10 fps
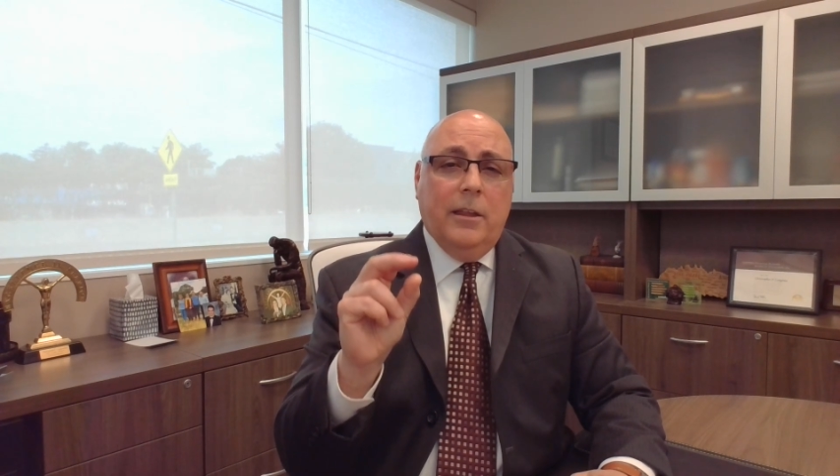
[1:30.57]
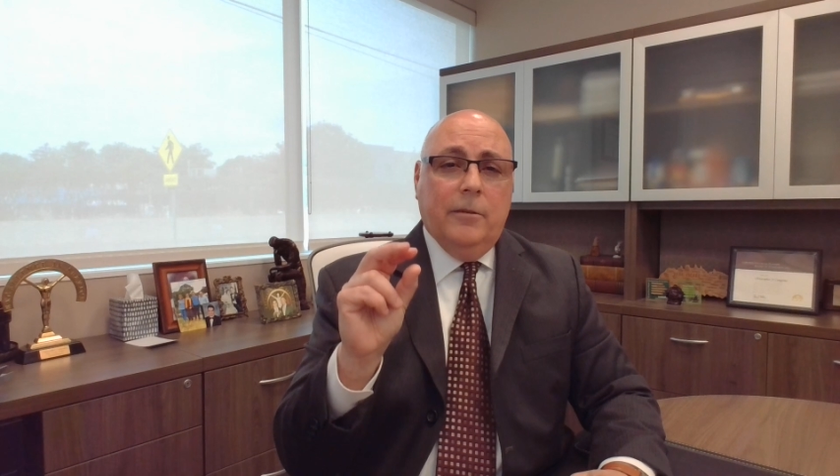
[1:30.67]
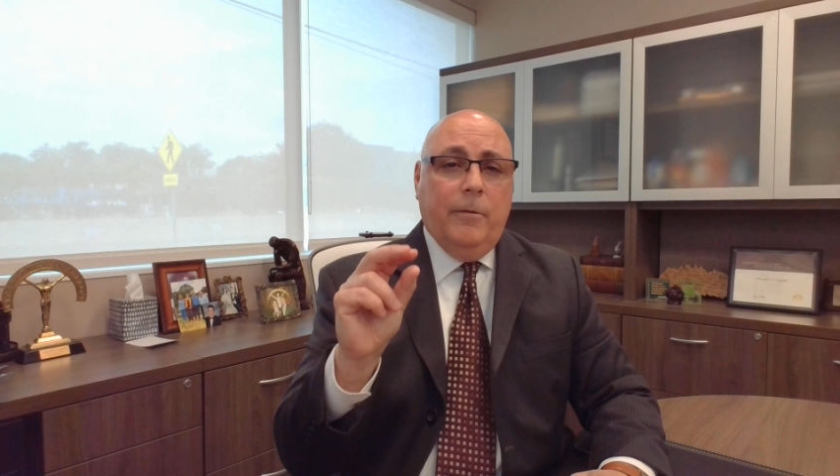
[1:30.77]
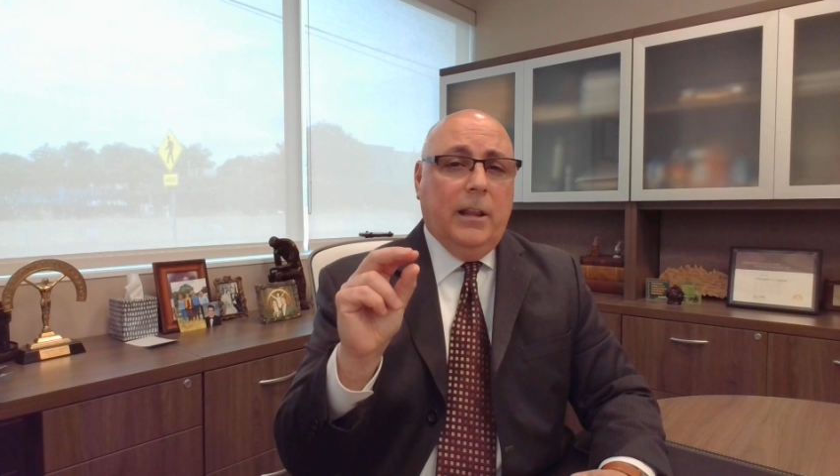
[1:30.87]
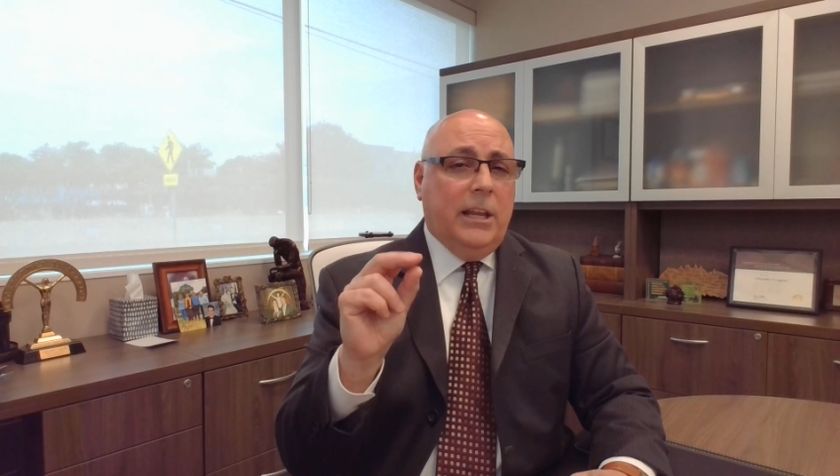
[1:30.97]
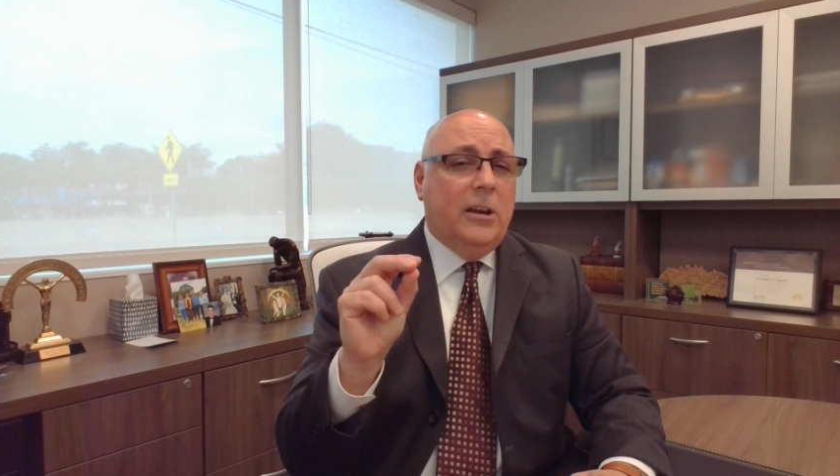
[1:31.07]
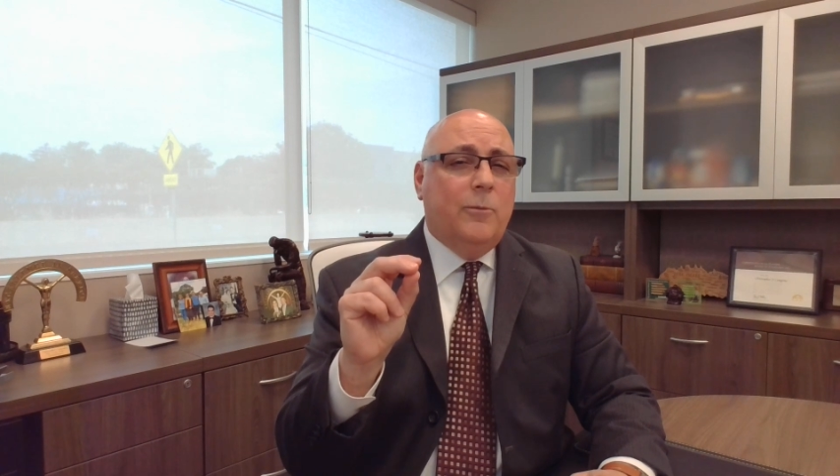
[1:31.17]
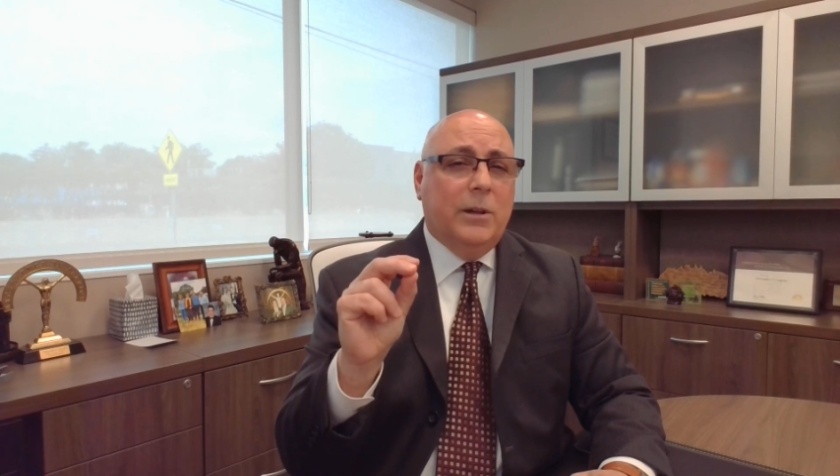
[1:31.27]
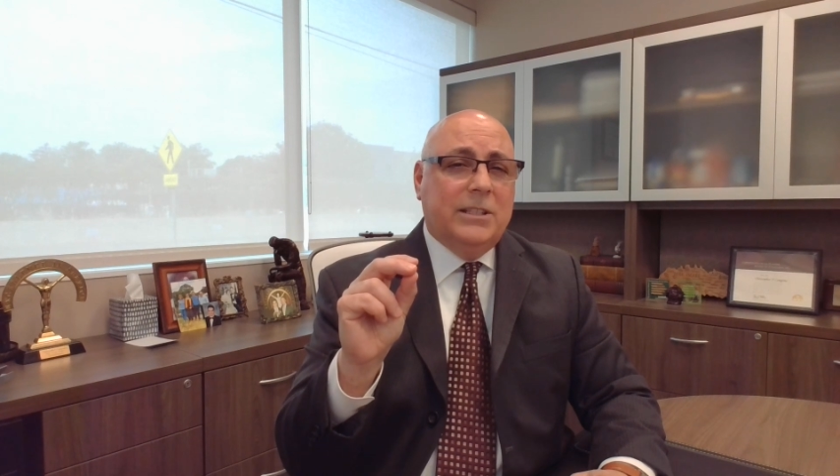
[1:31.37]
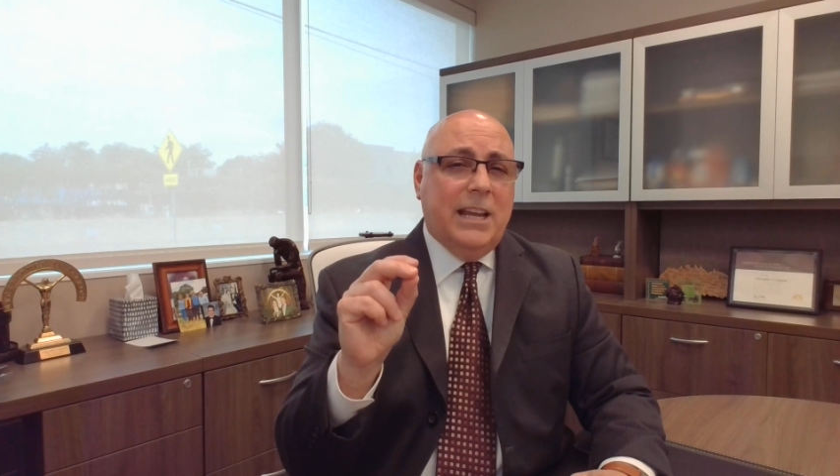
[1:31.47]
the really
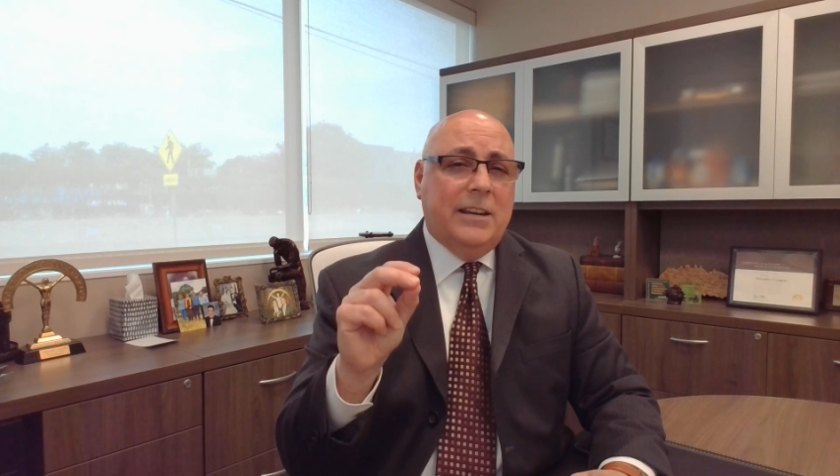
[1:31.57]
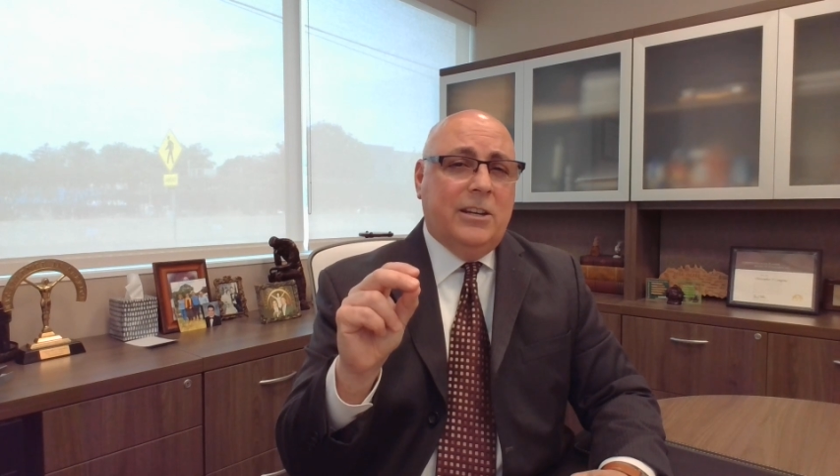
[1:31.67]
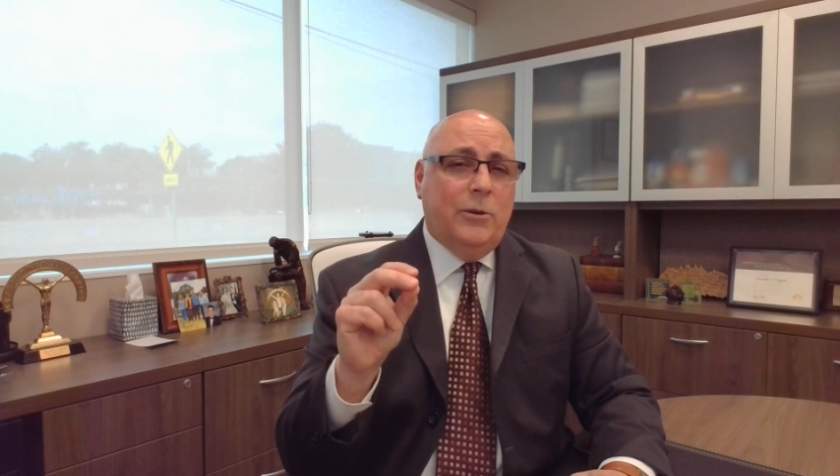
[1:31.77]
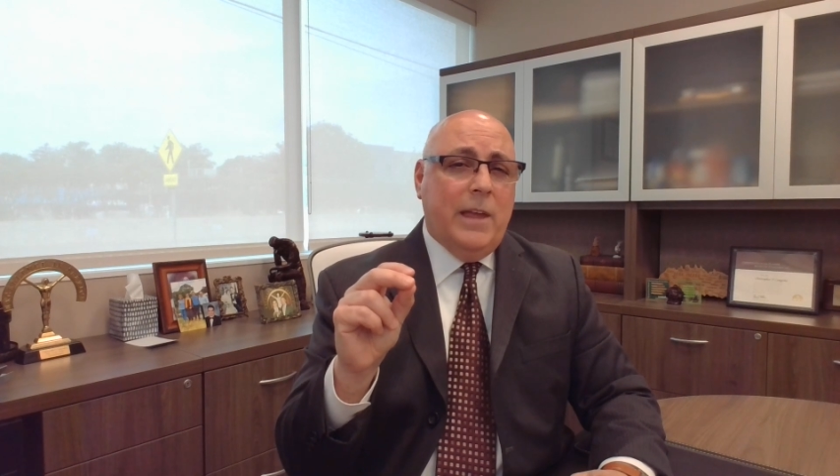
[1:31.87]
good ones tend to do